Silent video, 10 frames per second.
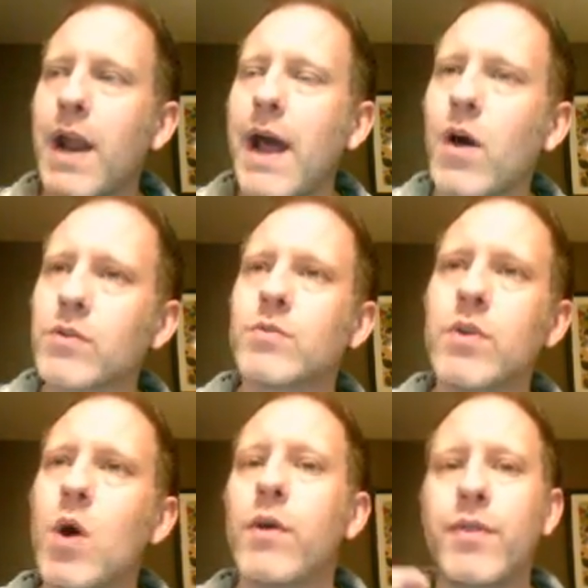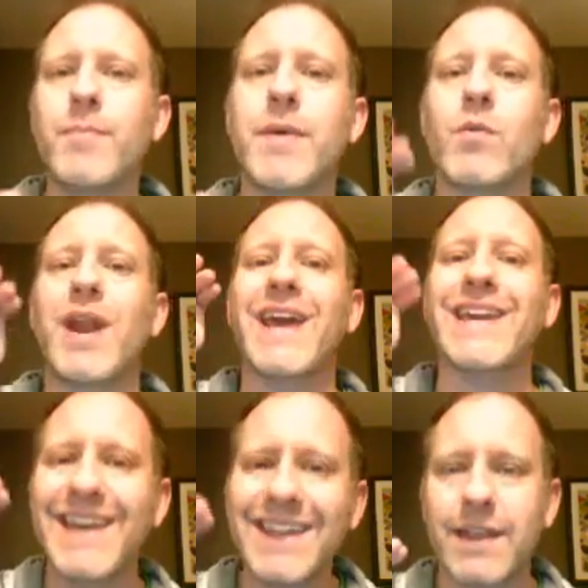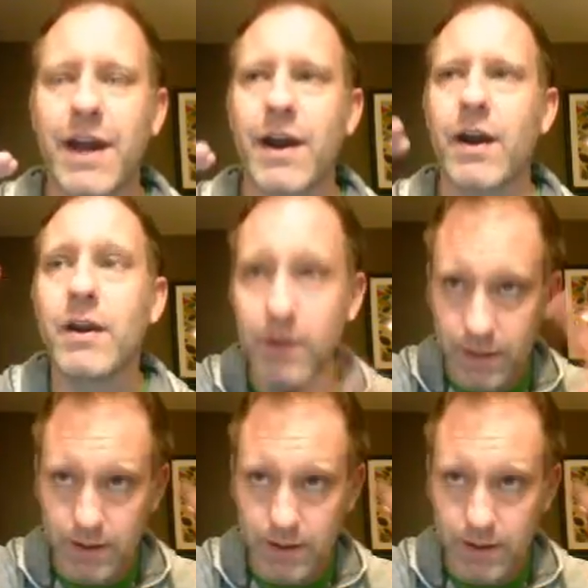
But I also know within me that when I get there,